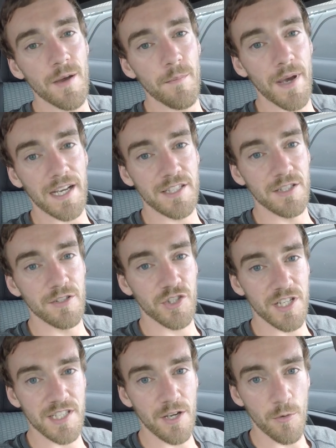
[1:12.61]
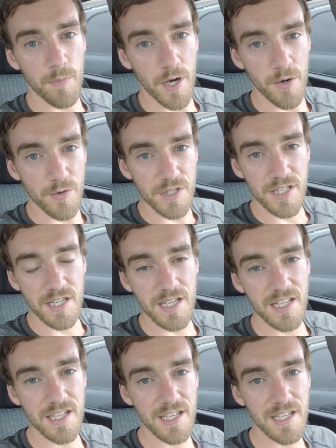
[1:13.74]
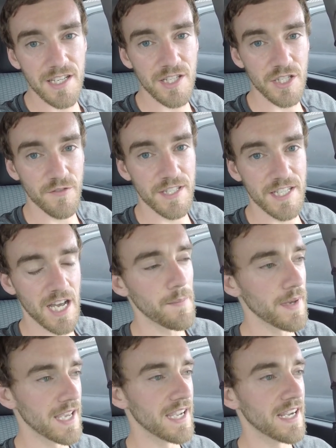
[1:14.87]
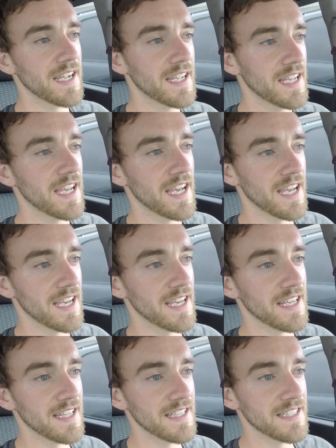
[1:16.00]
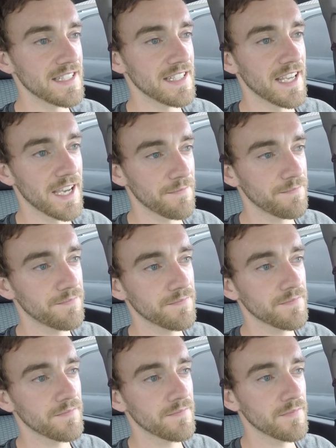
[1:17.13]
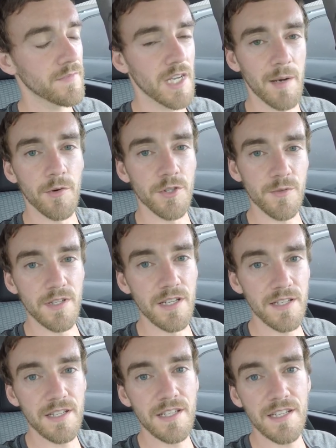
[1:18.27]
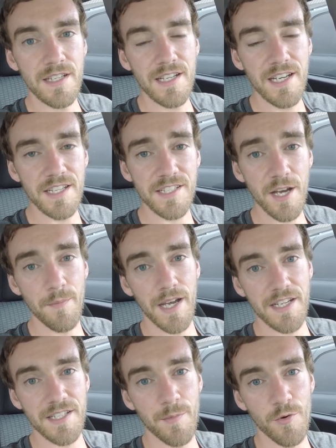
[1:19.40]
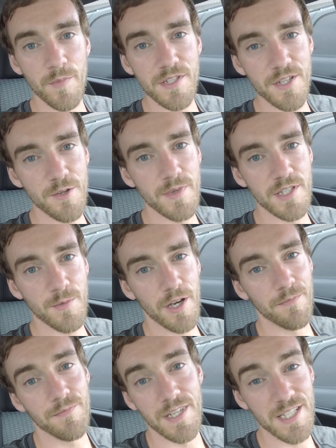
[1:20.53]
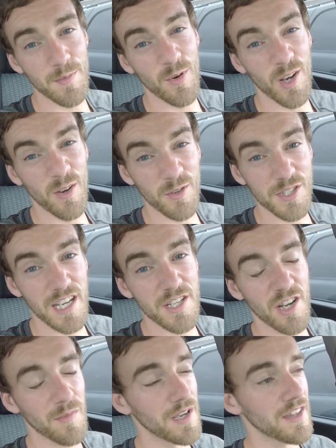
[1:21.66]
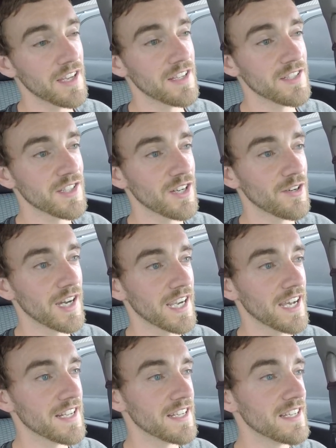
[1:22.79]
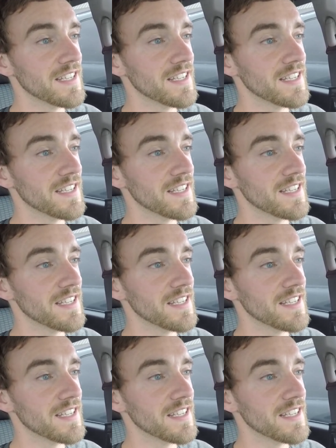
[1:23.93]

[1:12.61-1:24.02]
back to trusty old Bones, just for the time being. And yeah, I'm also a, a scumbag because I bought them in Zoomies as well. Didn't support a local skate shop either, so I kind of